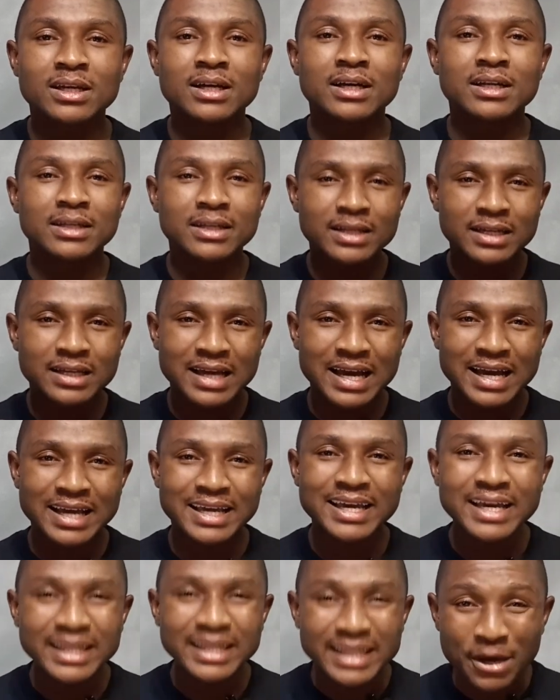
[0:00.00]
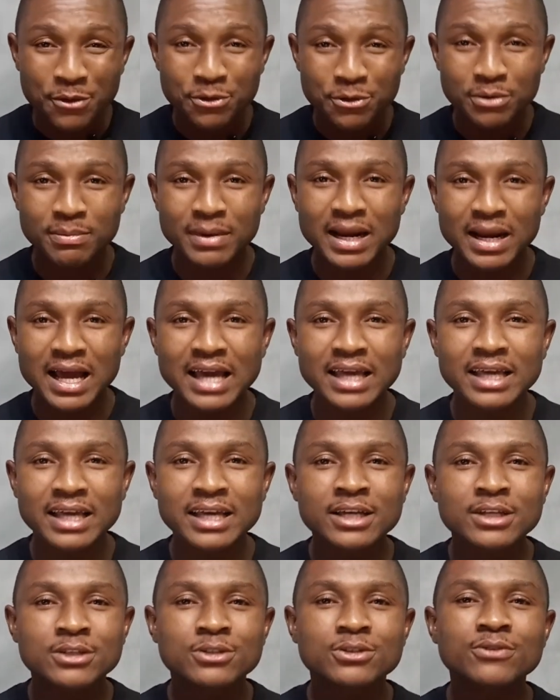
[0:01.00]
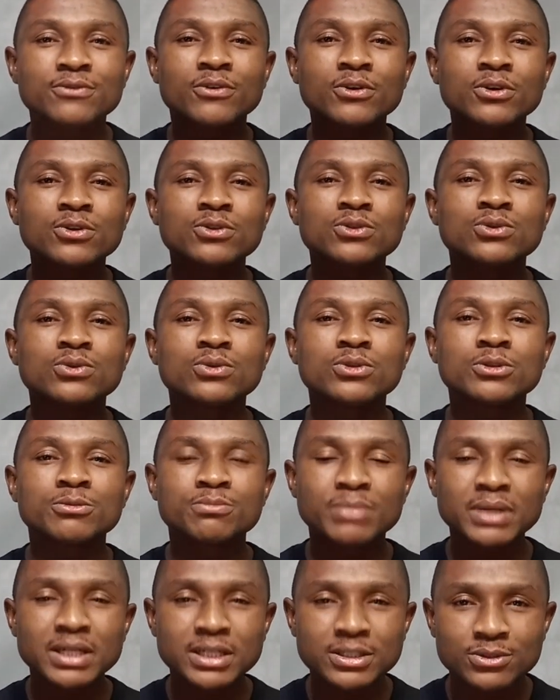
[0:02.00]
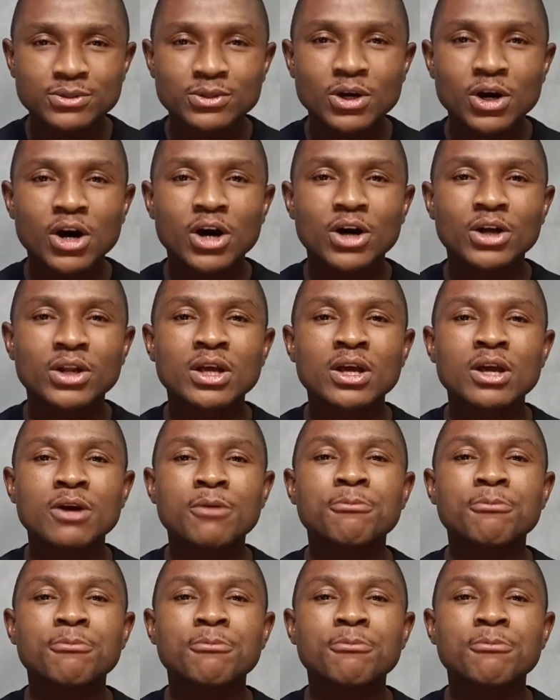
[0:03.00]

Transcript: and then I get a reply. So for you to speak to God,